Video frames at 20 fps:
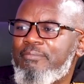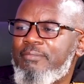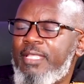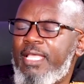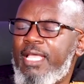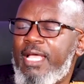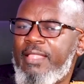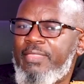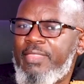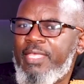
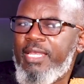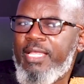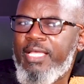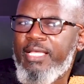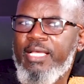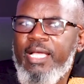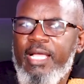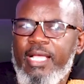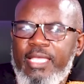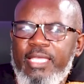And then
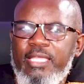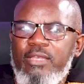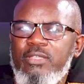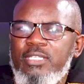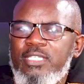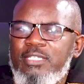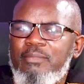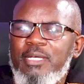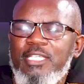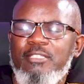again,
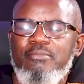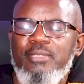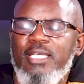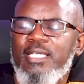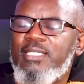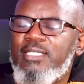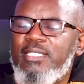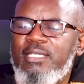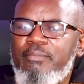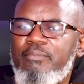it must be
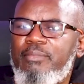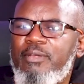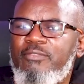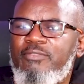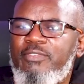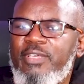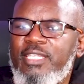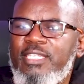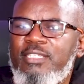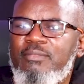
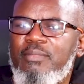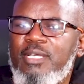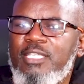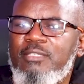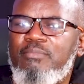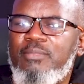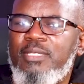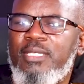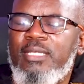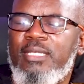exemplified. It must
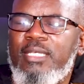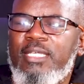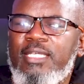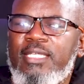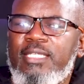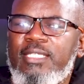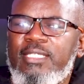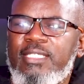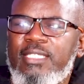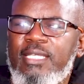be
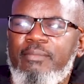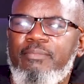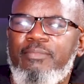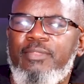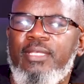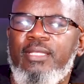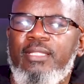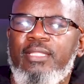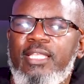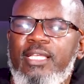
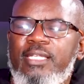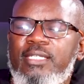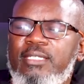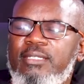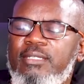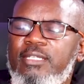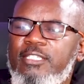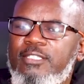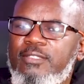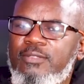something that
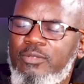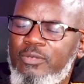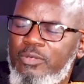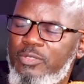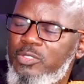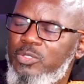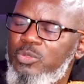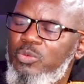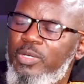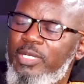
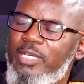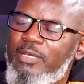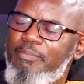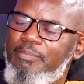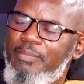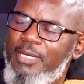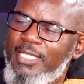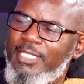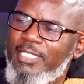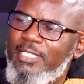those who are in
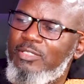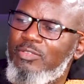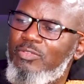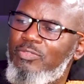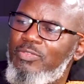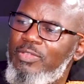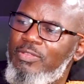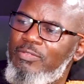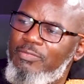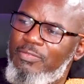places of
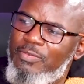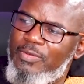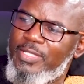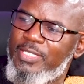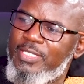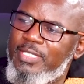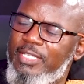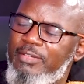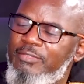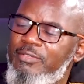
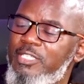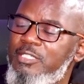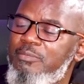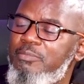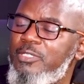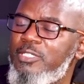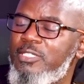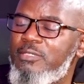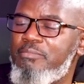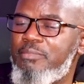influence and
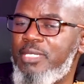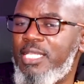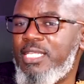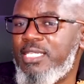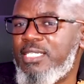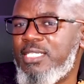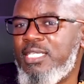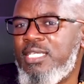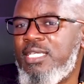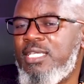
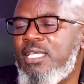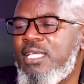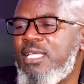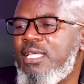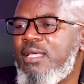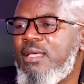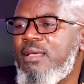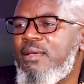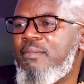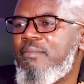responsibility
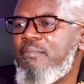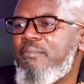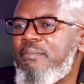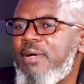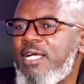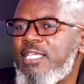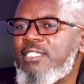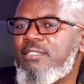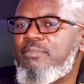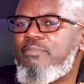
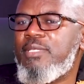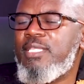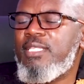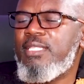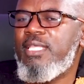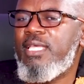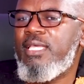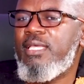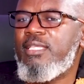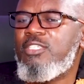must be
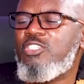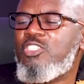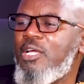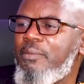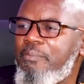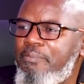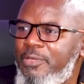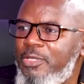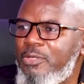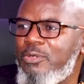the
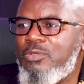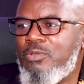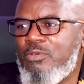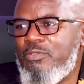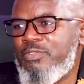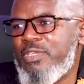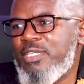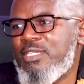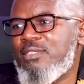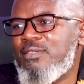champions of
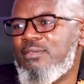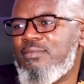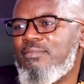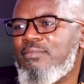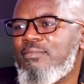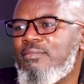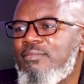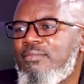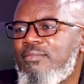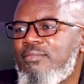it.
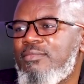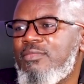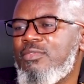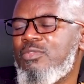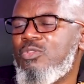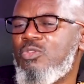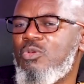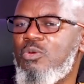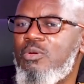You,